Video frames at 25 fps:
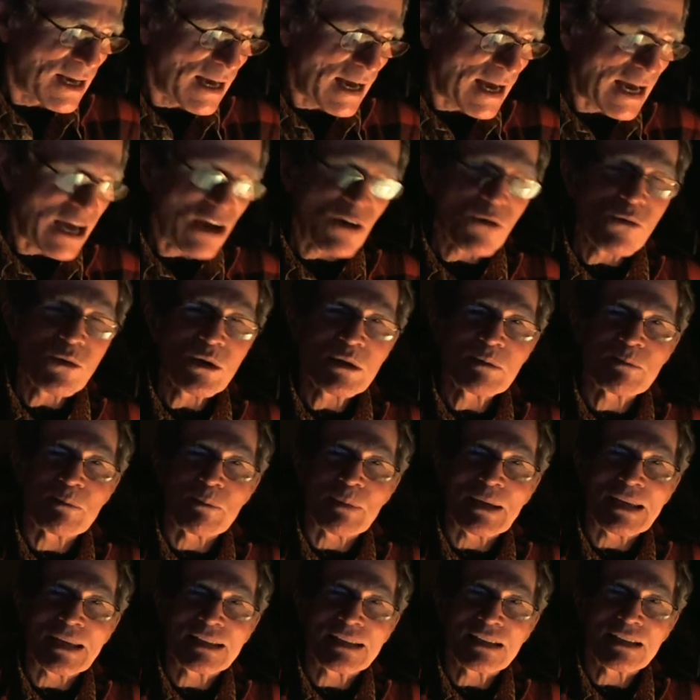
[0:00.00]
how would
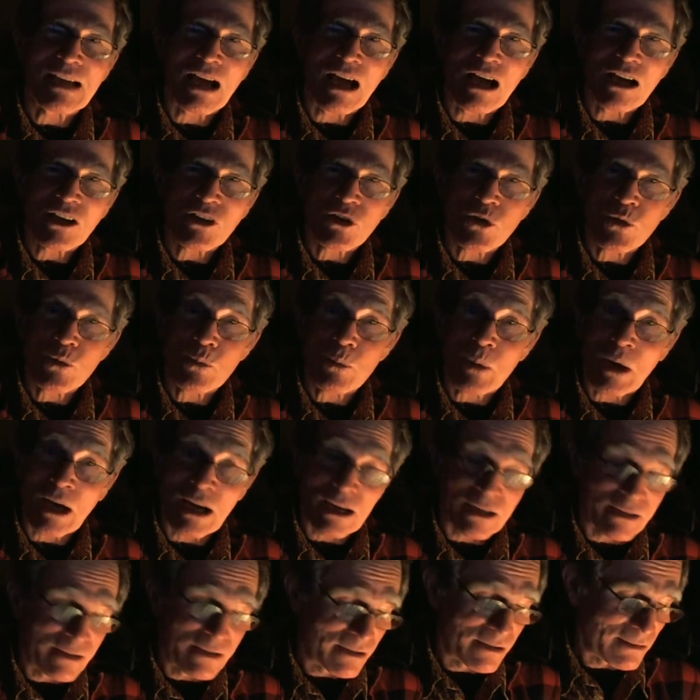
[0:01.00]
men
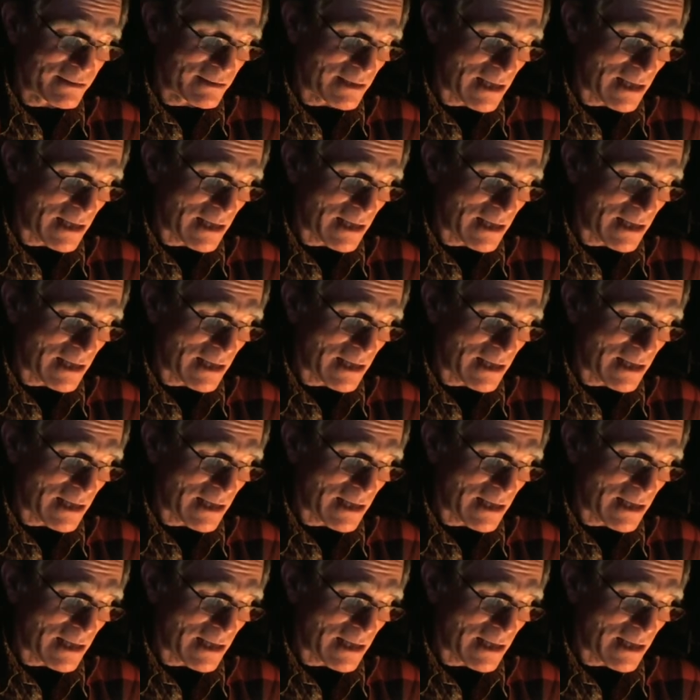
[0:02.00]
occupy their